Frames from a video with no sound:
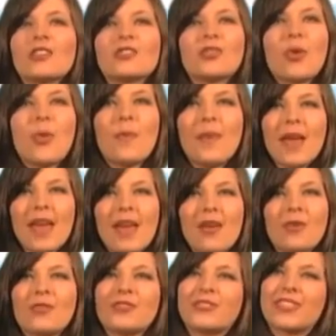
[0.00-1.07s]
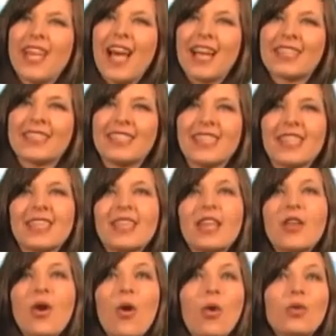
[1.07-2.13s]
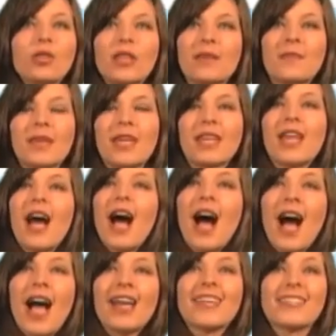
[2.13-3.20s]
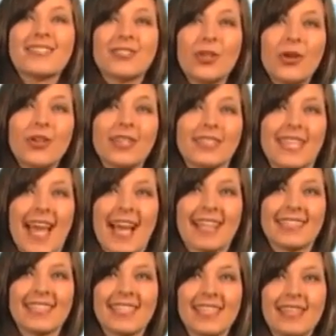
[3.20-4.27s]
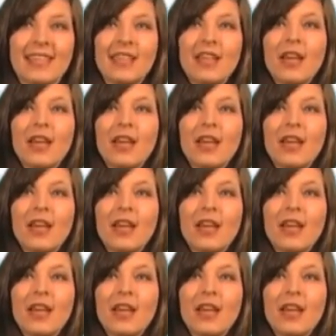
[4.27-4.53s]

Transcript: Tomé un taxi can only mean I took a taxi,